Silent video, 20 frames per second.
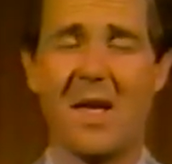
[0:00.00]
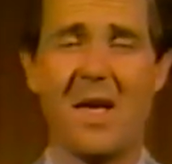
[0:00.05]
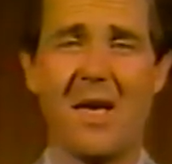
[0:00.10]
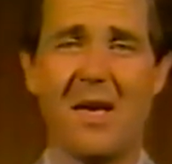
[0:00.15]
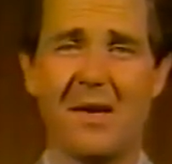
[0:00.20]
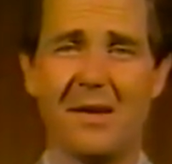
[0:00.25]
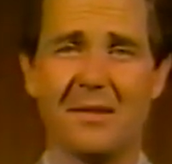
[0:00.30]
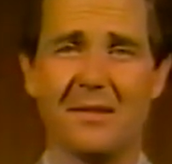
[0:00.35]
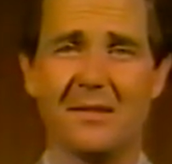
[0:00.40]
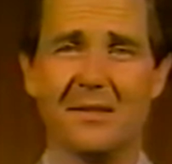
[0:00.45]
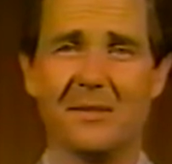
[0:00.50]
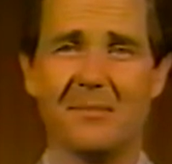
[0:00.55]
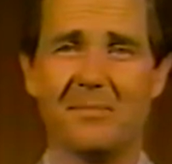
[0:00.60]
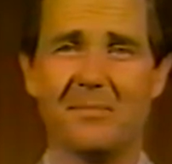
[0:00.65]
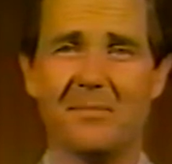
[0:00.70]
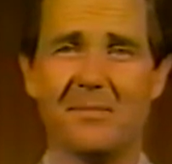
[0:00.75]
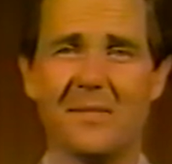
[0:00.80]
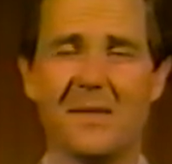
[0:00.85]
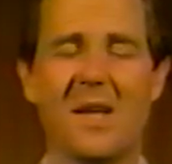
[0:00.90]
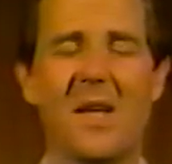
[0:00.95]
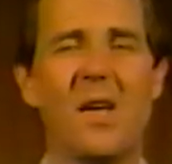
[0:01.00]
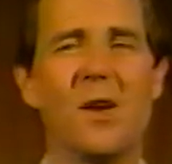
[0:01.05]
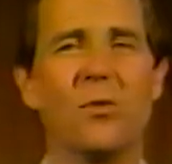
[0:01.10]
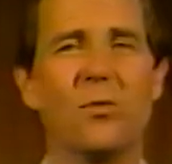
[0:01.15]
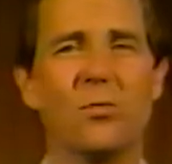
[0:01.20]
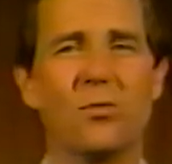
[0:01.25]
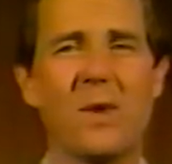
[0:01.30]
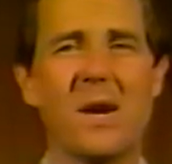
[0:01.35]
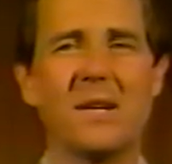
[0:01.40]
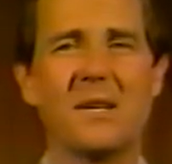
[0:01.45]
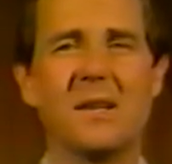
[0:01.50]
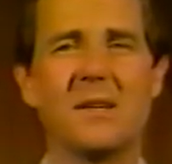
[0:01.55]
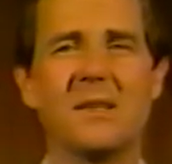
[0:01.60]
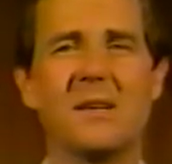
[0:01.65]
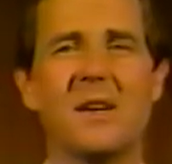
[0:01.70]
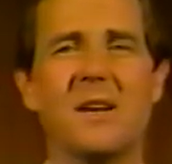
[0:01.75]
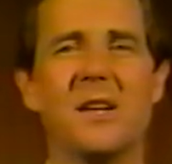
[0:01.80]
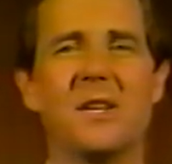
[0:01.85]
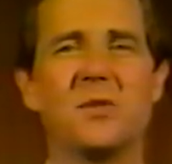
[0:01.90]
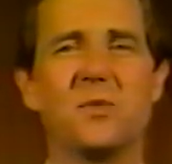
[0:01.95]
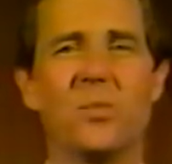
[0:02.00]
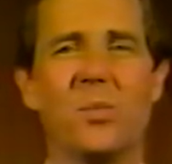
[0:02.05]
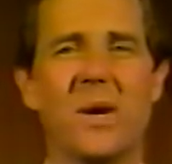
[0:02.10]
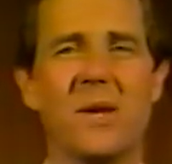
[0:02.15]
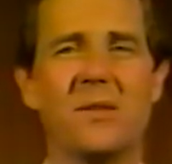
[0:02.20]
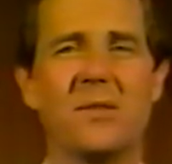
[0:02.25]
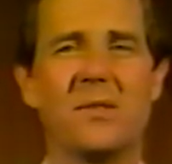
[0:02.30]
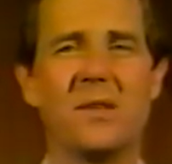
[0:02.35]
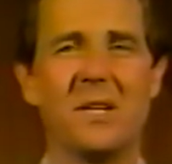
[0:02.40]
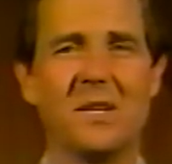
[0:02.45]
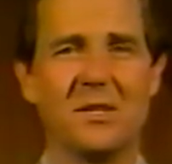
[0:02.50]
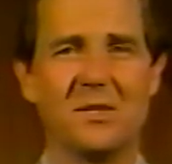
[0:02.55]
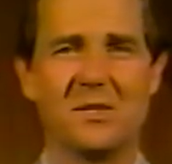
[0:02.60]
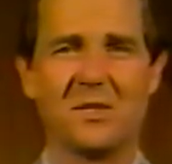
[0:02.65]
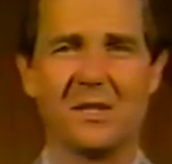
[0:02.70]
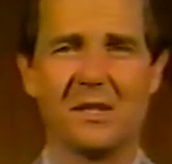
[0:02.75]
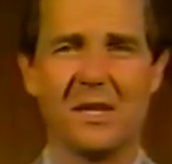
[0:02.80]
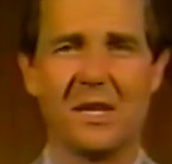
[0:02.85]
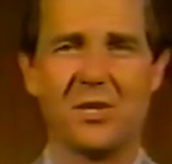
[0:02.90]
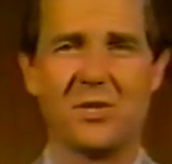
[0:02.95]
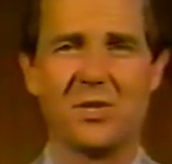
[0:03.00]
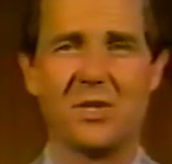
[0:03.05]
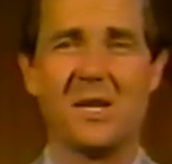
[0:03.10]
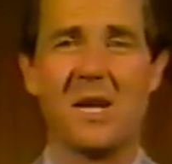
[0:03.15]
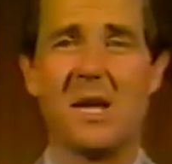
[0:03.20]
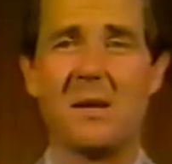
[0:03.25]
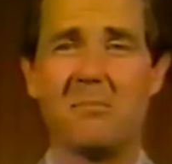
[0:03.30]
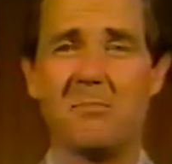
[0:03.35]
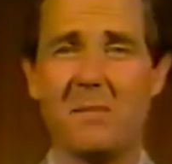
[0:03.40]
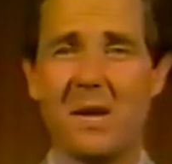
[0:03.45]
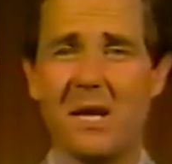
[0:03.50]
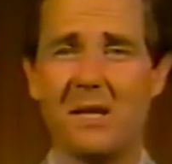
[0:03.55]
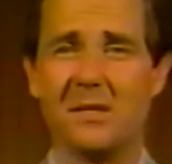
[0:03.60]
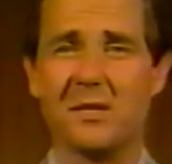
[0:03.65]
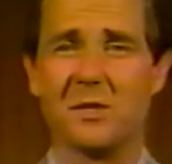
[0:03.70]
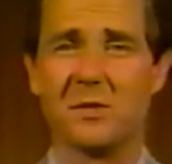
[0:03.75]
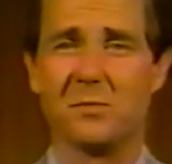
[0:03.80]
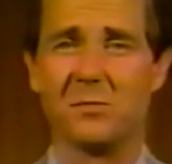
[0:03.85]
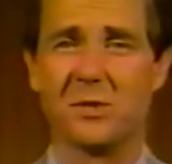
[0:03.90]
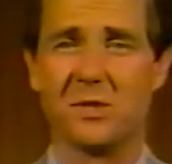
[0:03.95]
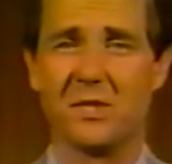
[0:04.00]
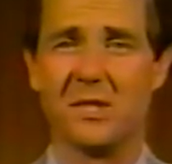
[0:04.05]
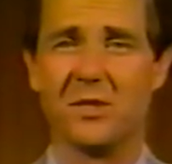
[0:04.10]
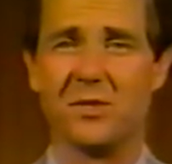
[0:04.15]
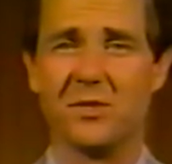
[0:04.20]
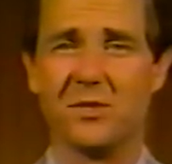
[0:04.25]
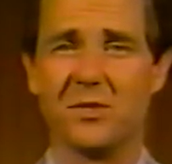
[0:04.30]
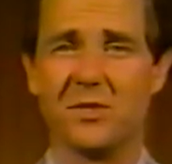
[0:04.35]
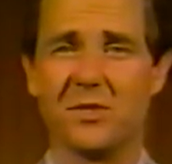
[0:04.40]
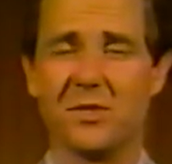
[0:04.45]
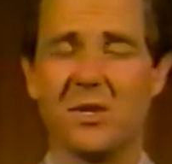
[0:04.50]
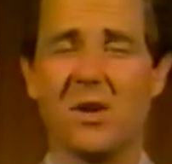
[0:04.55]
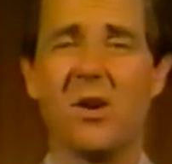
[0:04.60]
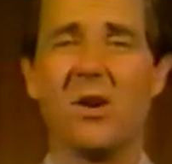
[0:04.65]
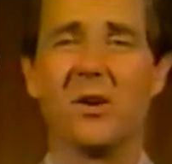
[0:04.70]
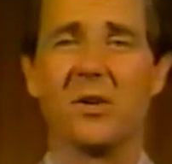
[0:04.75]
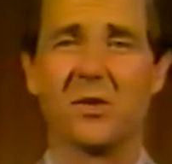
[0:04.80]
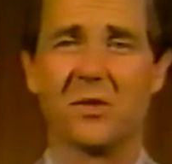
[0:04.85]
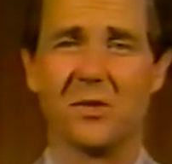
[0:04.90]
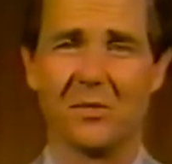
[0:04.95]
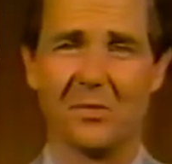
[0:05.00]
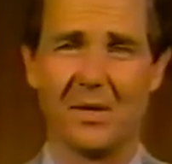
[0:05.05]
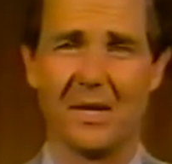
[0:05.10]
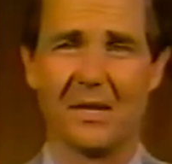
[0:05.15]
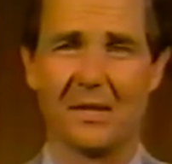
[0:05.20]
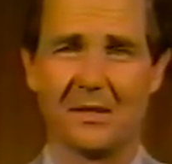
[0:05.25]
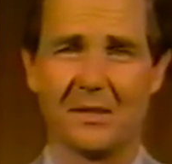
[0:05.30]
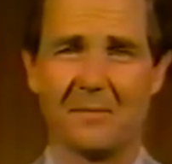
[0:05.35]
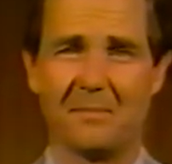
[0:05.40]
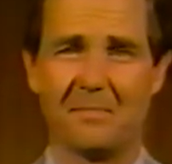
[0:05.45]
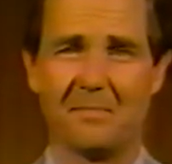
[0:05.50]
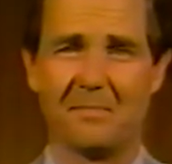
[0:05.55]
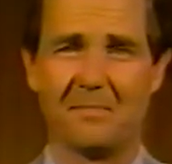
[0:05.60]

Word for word: And recognize whether the installation and maintenance procedures are correct.